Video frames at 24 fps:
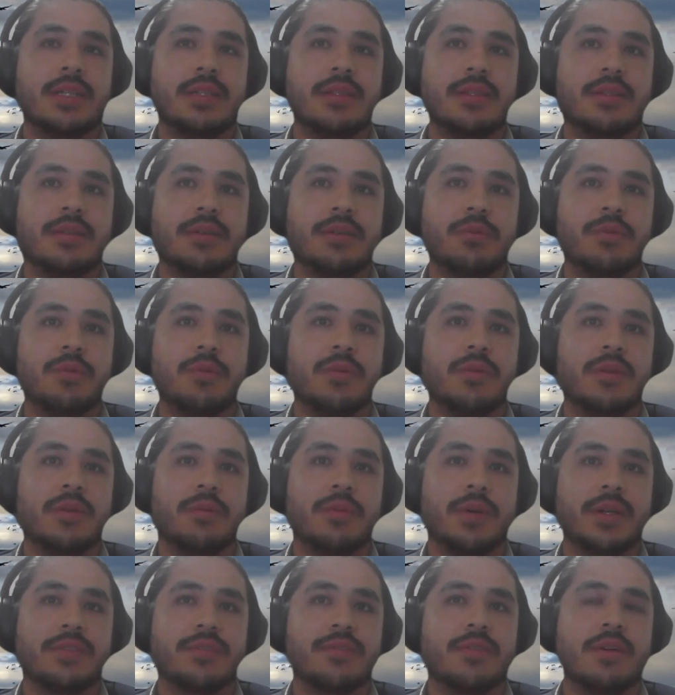the
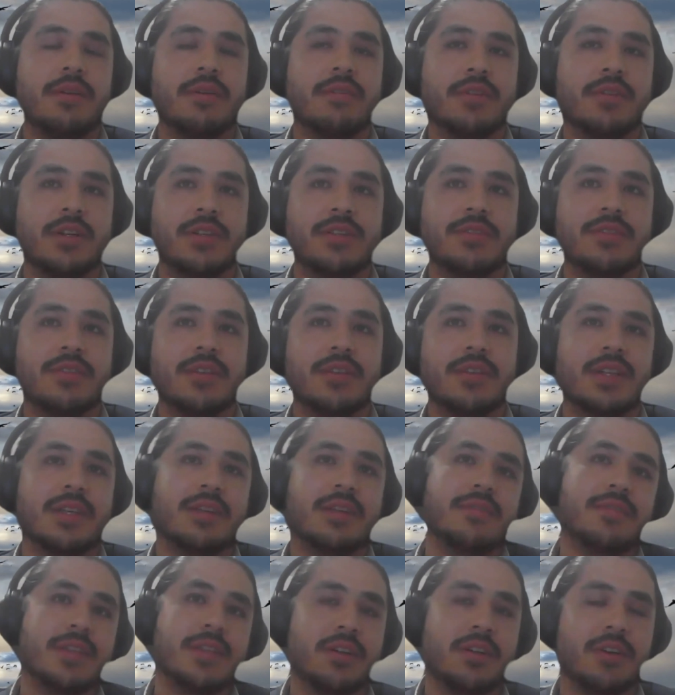ones from Afghanistan,
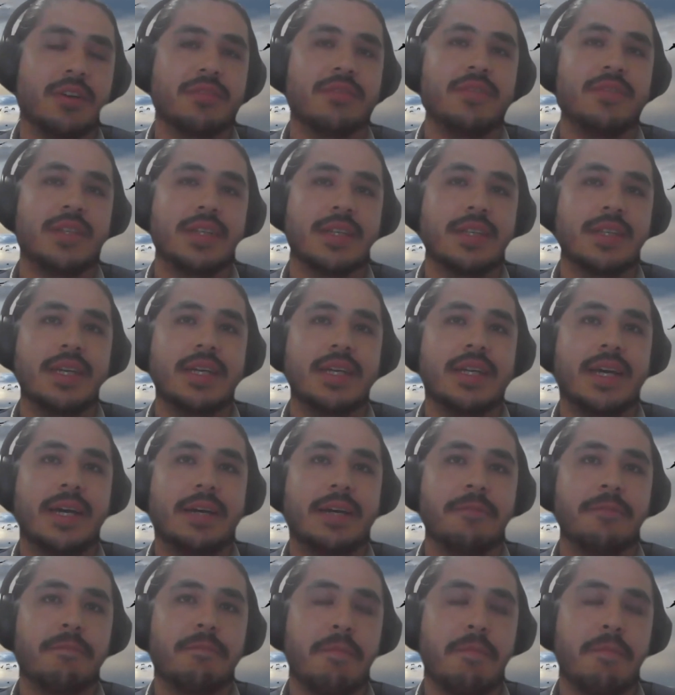given the conflict there now?